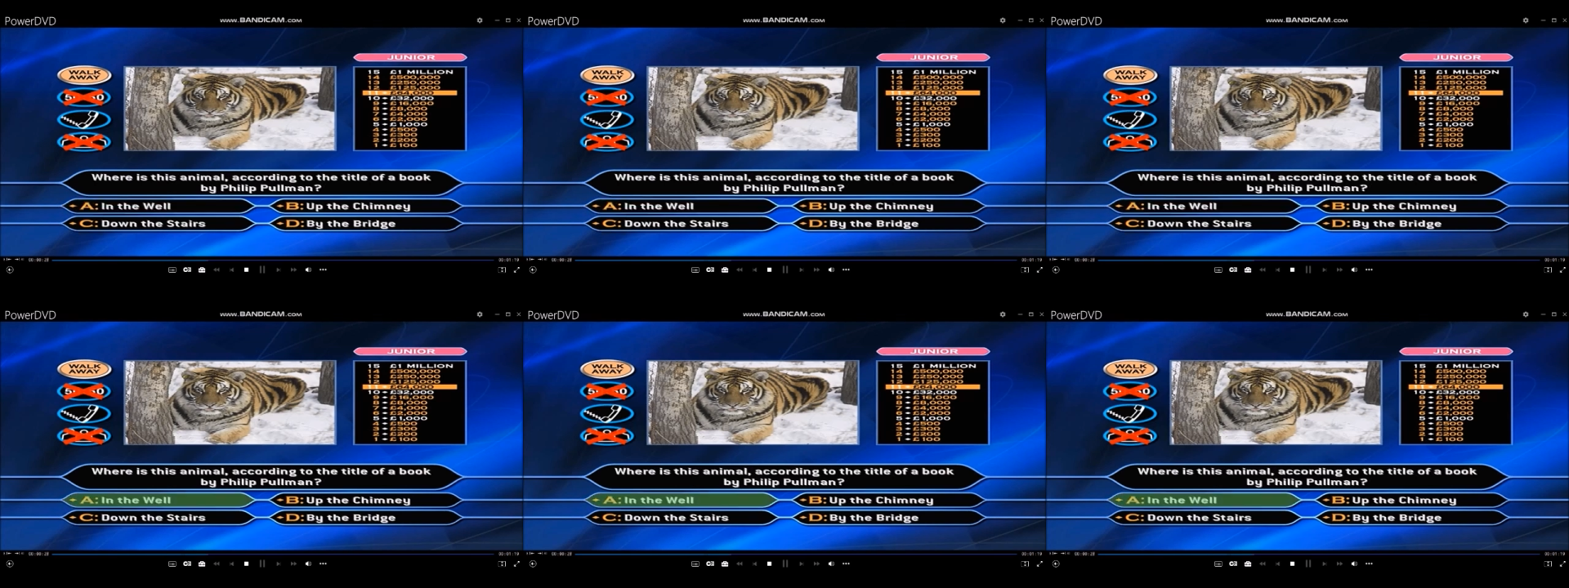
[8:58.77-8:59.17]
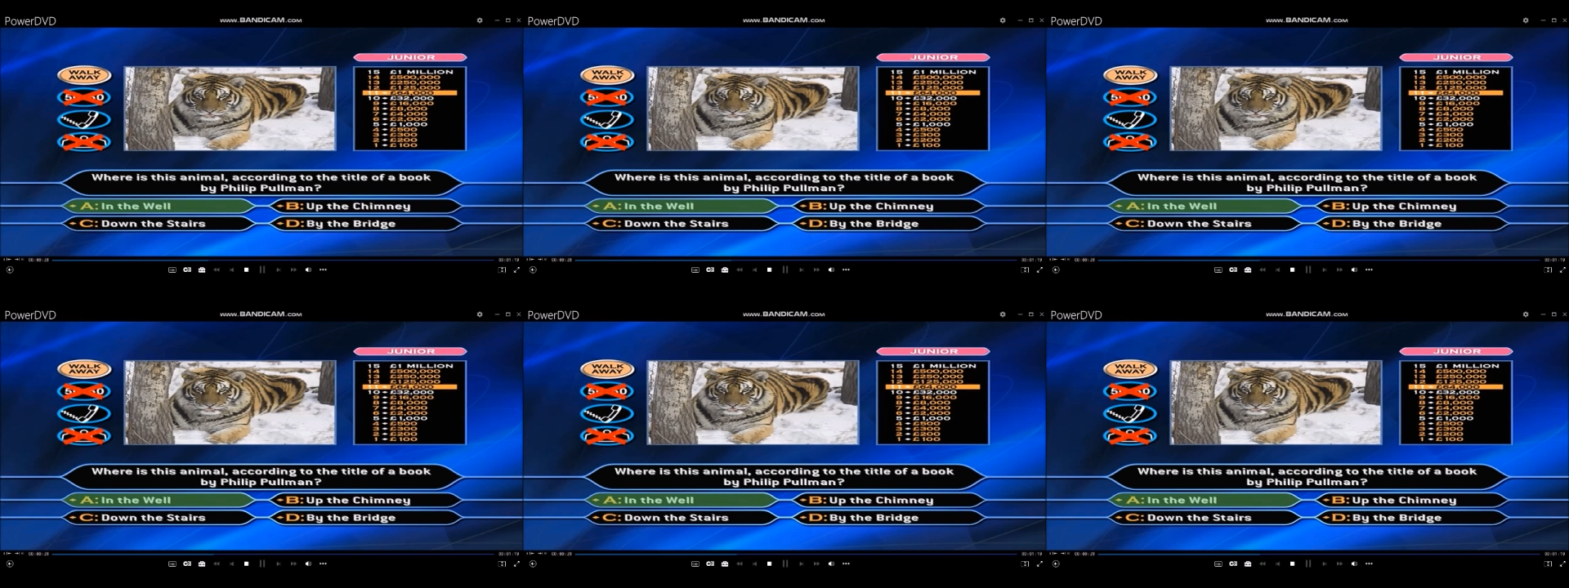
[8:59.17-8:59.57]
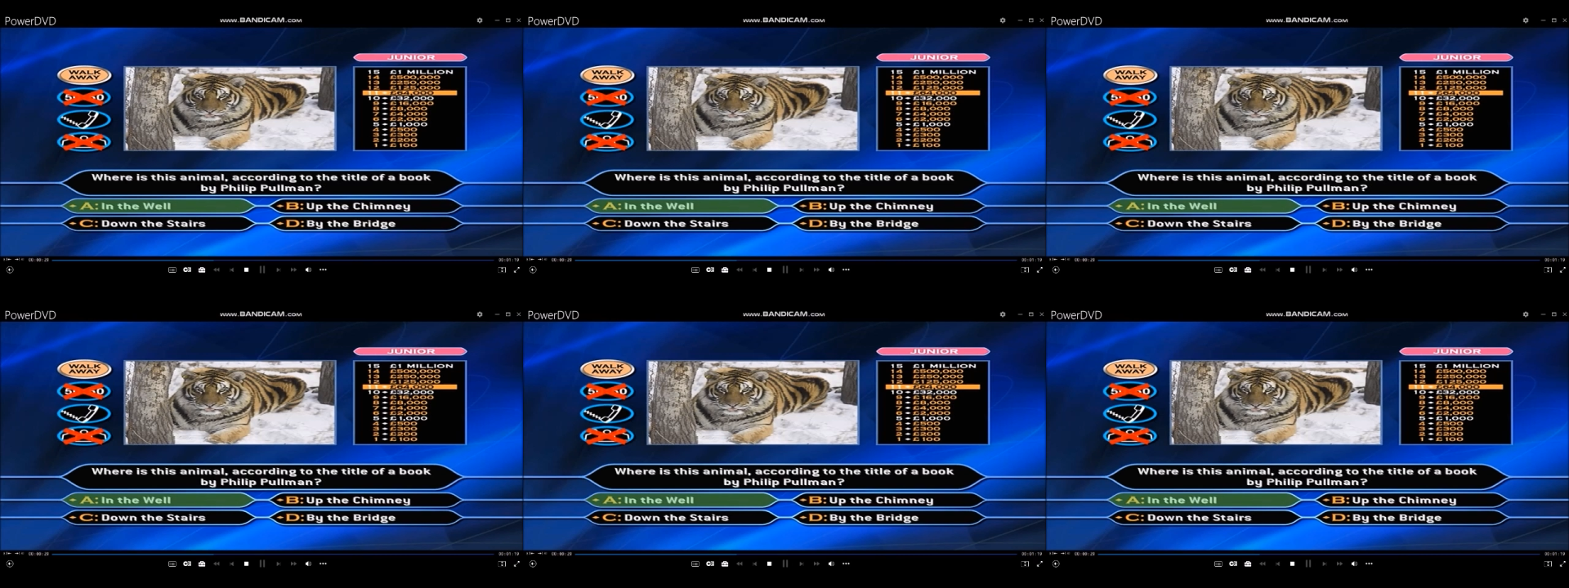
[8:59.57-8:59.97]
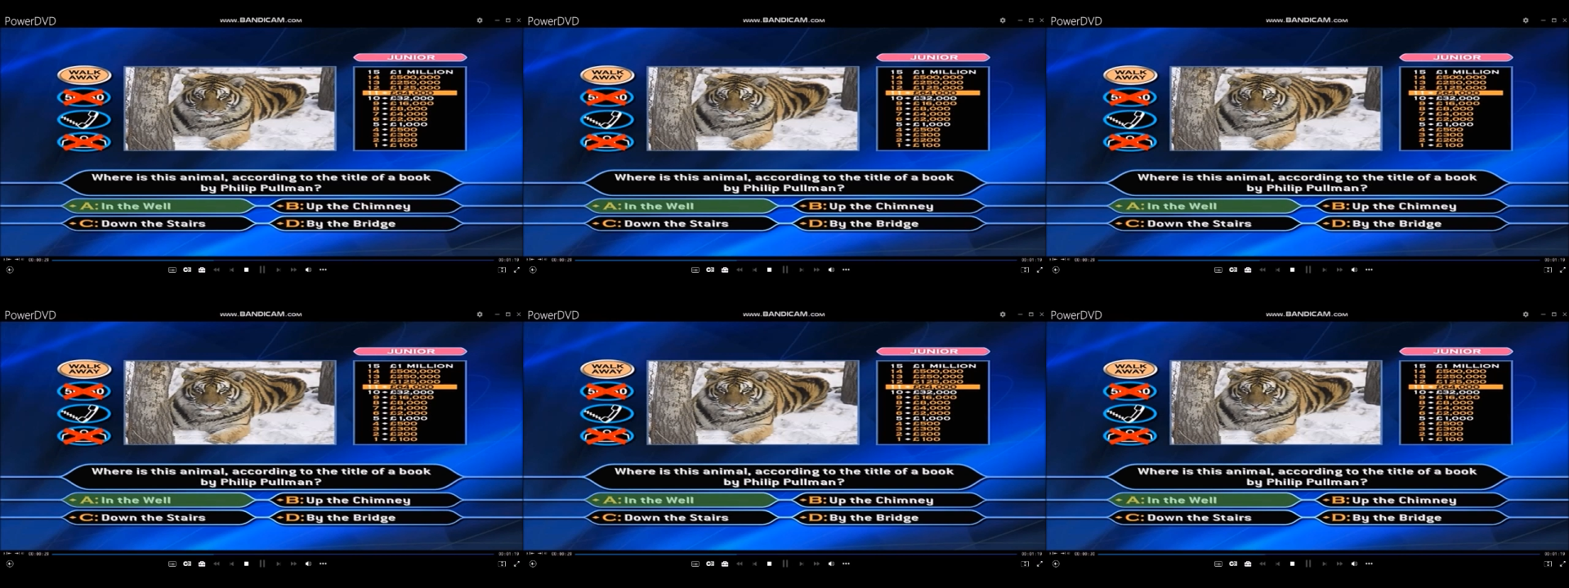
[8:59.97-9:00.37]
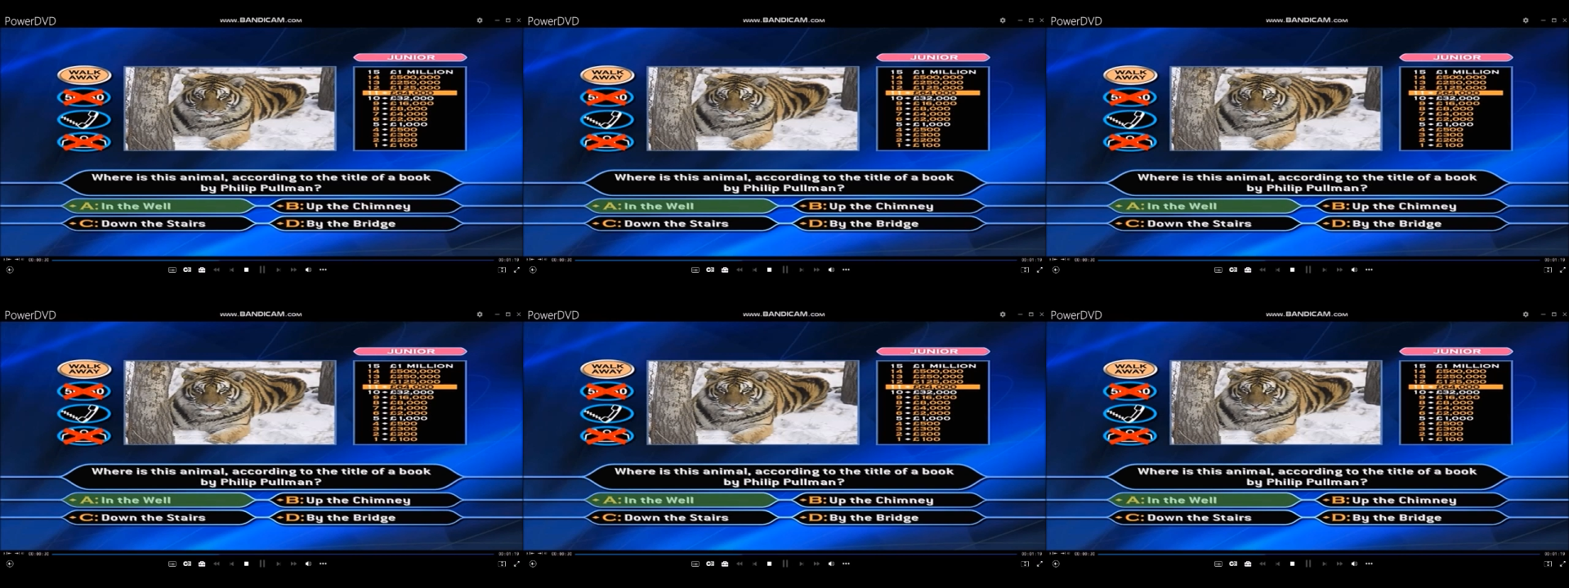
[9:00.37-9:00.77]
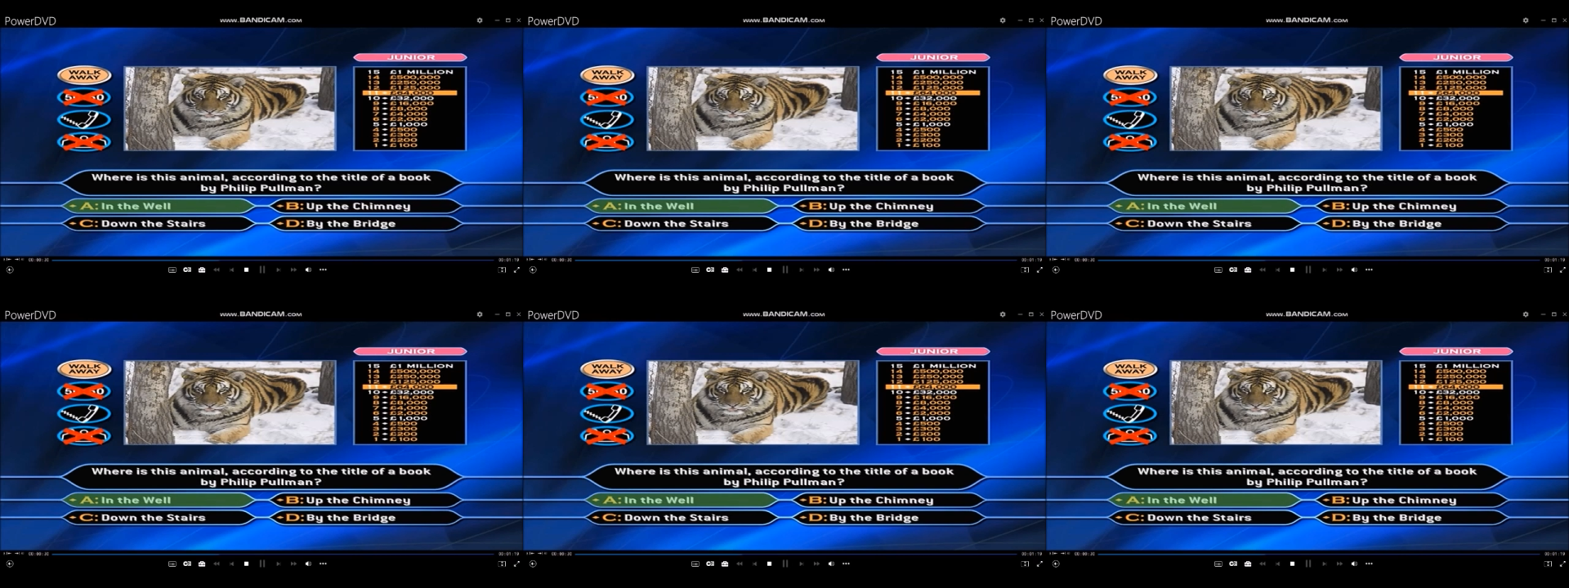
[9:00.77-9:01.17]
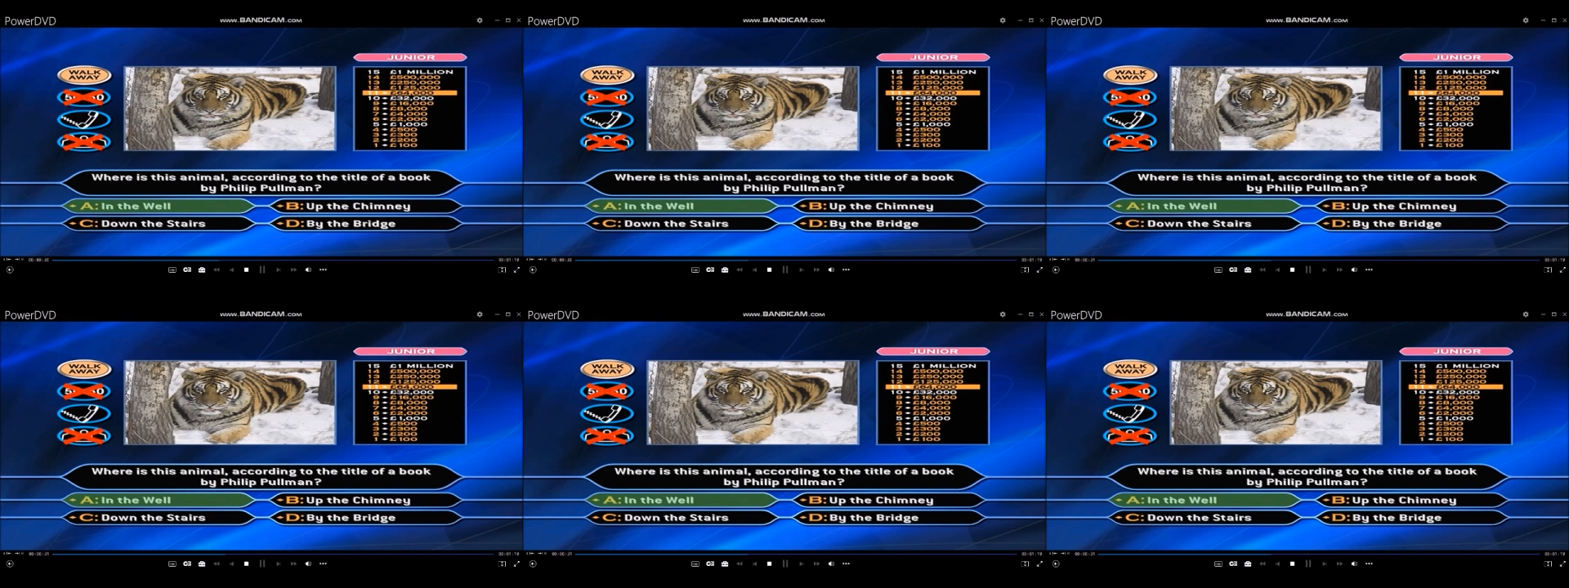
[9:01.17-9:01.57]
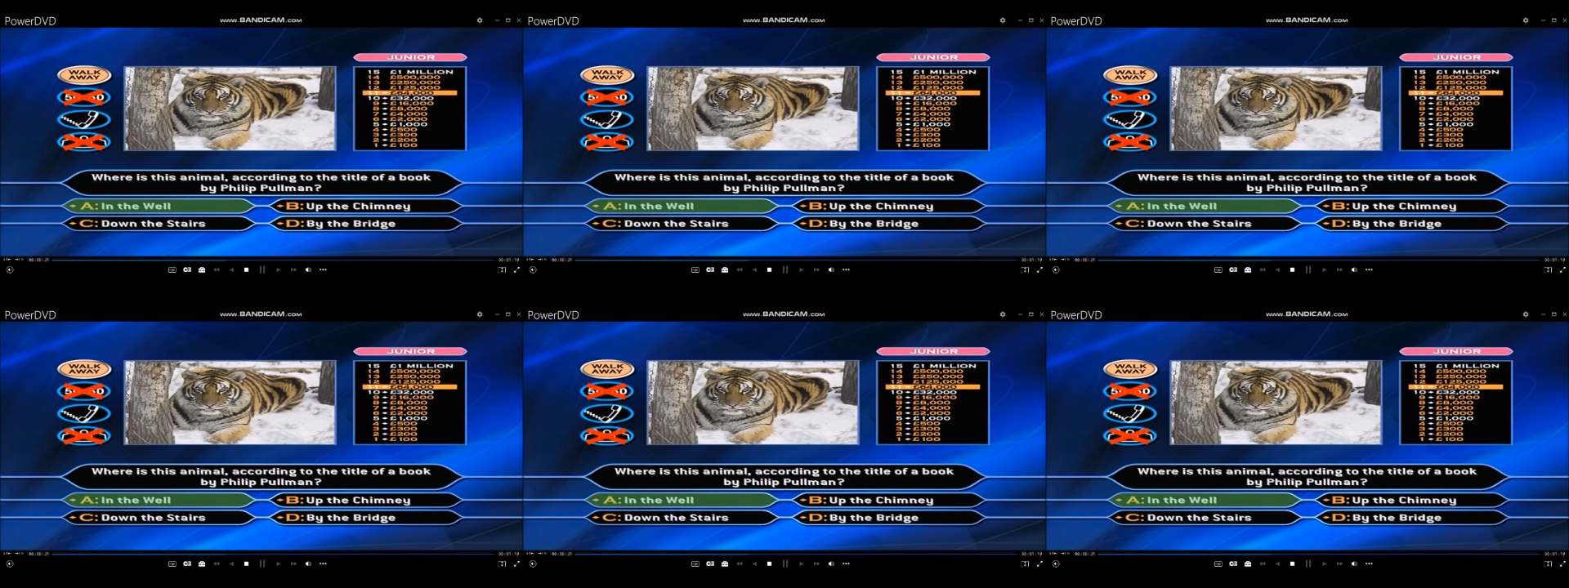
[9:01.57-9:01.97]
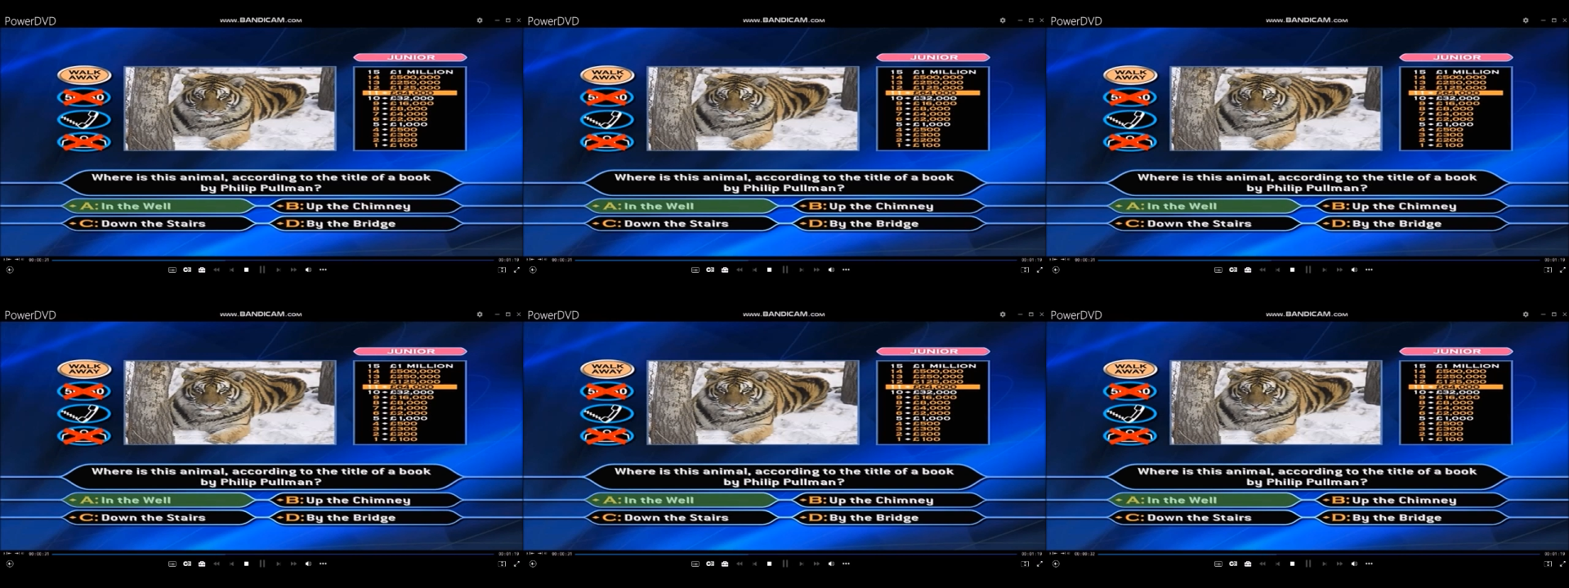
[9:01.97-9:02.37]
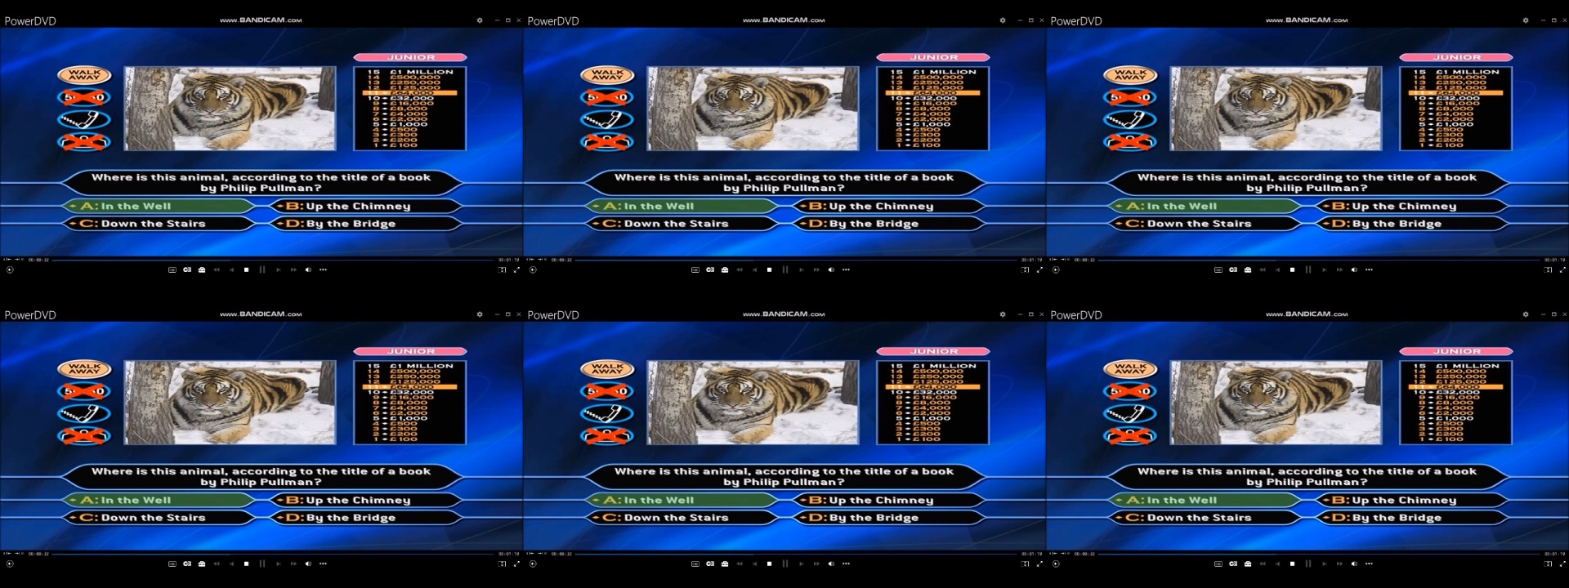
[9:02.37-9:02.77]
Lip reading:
No face is visible, so there are no lips to read.